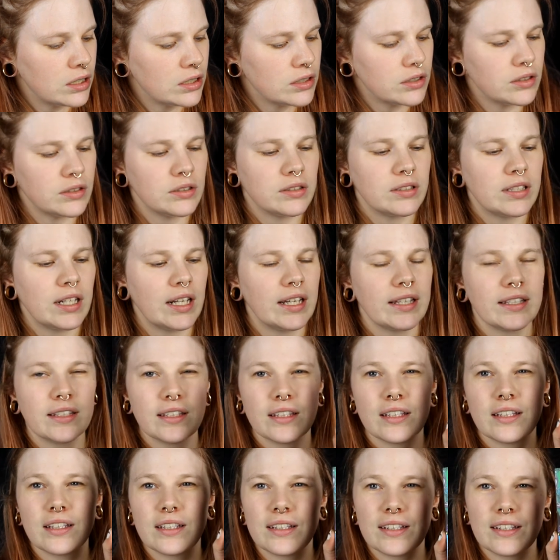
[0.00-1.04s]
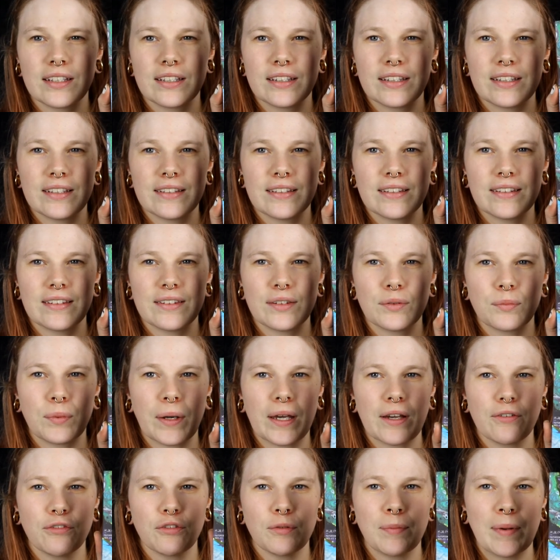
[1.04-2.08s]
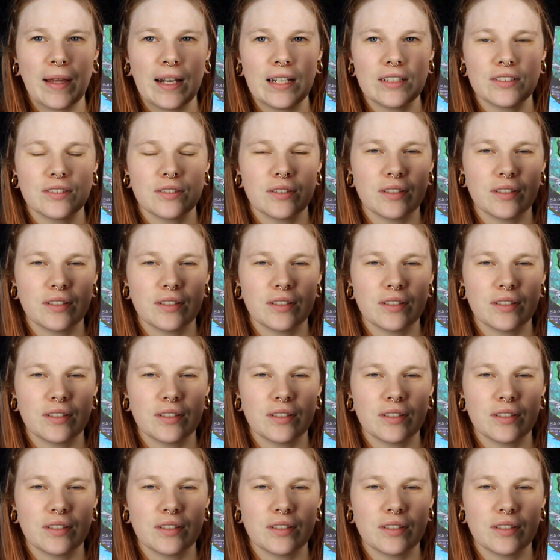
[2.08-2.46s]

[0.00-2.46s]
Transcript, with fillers: so it's like this is the way of the palette.